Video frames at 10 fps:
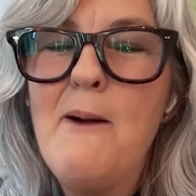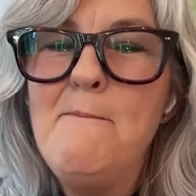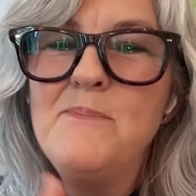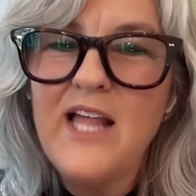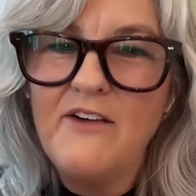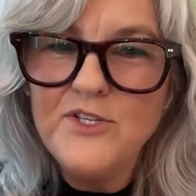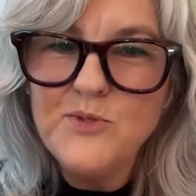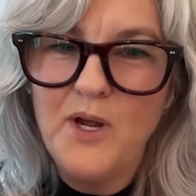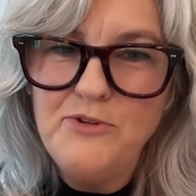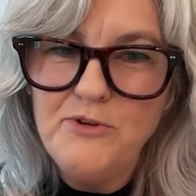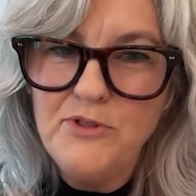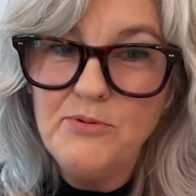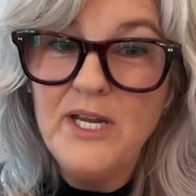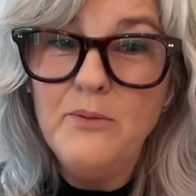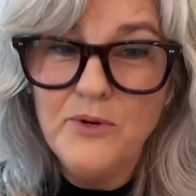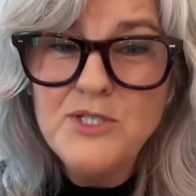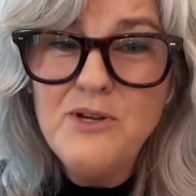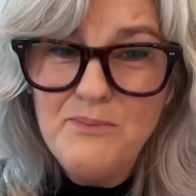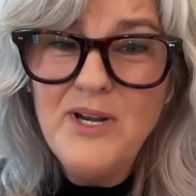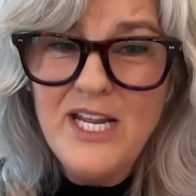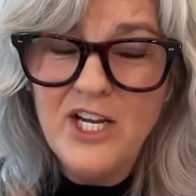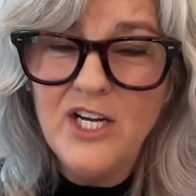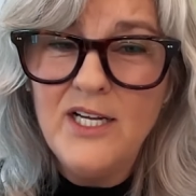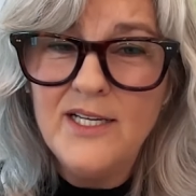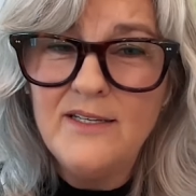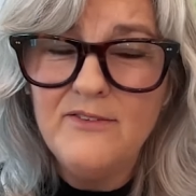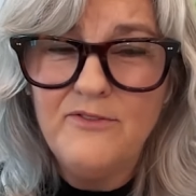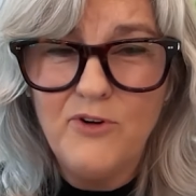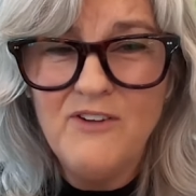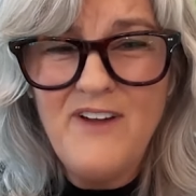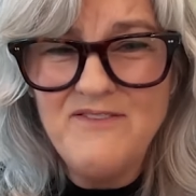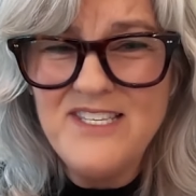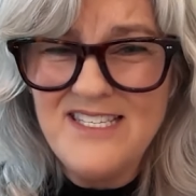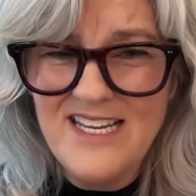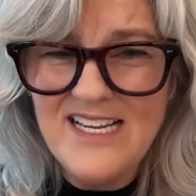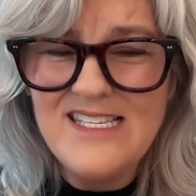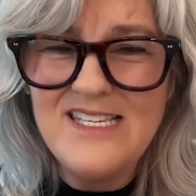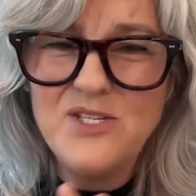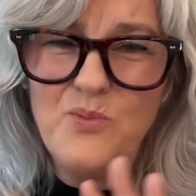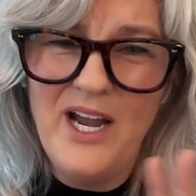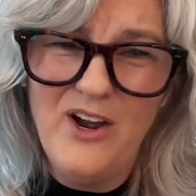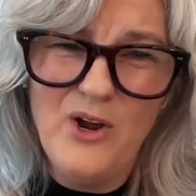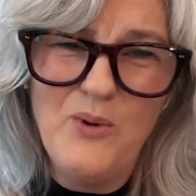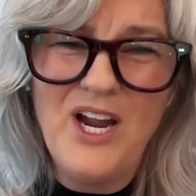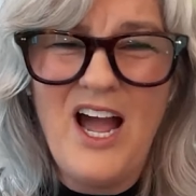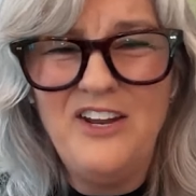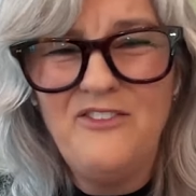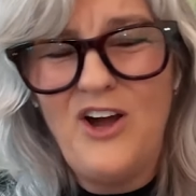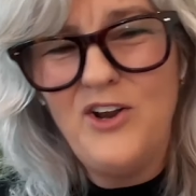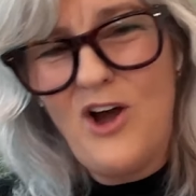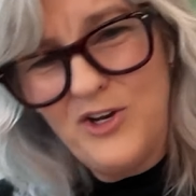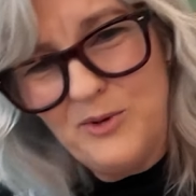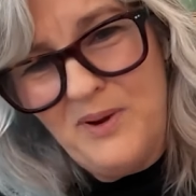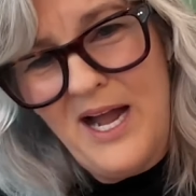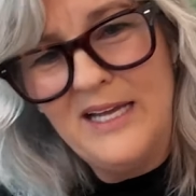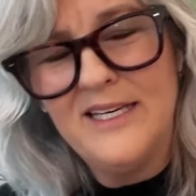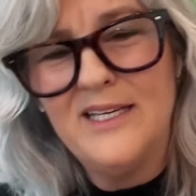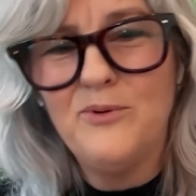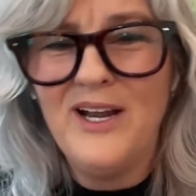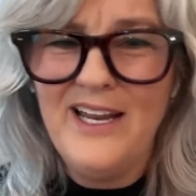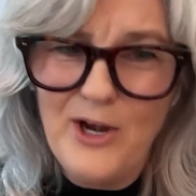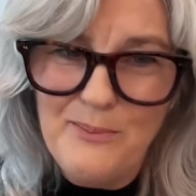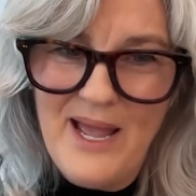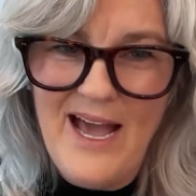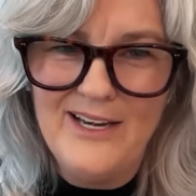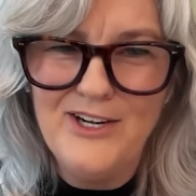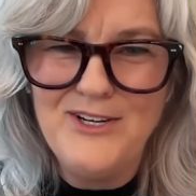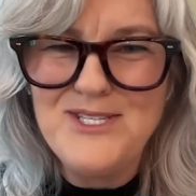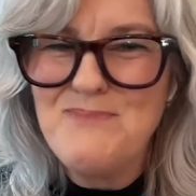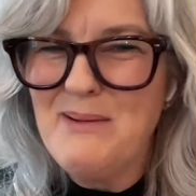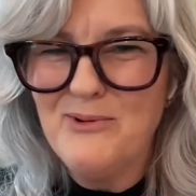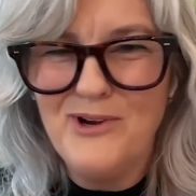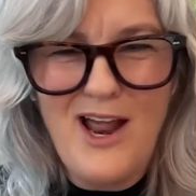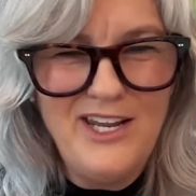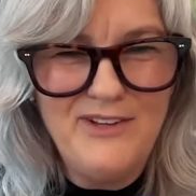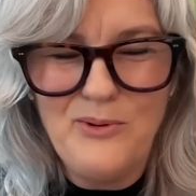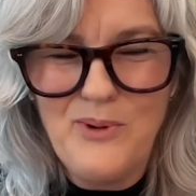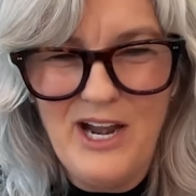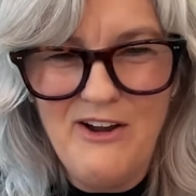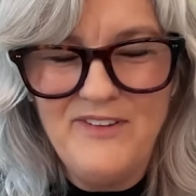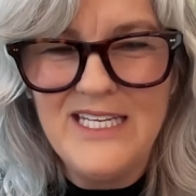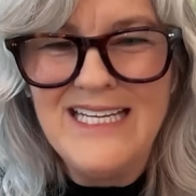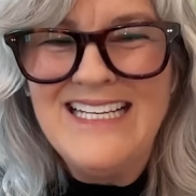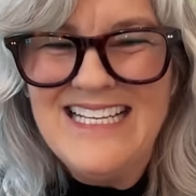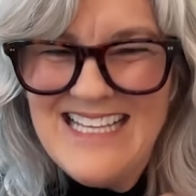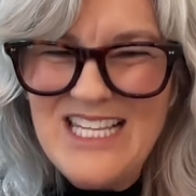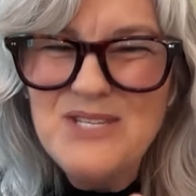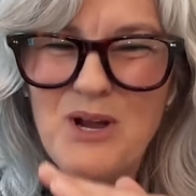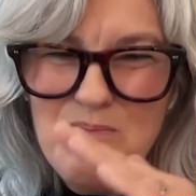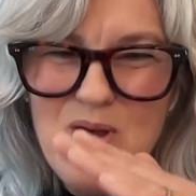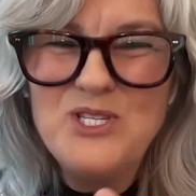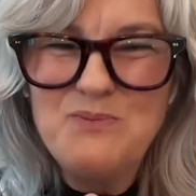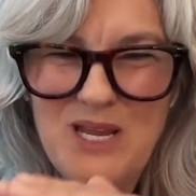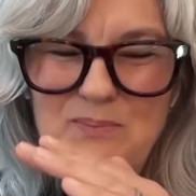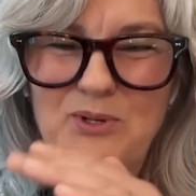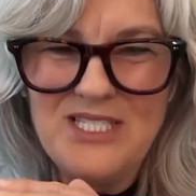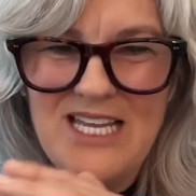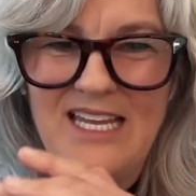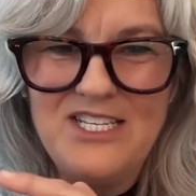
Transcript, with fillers: Um, levels one through three, we're doing pretty good. Four, five, six is where we're kind of on autopilot. We're in our patterns. Maybe we're not even aware of it. That's where most people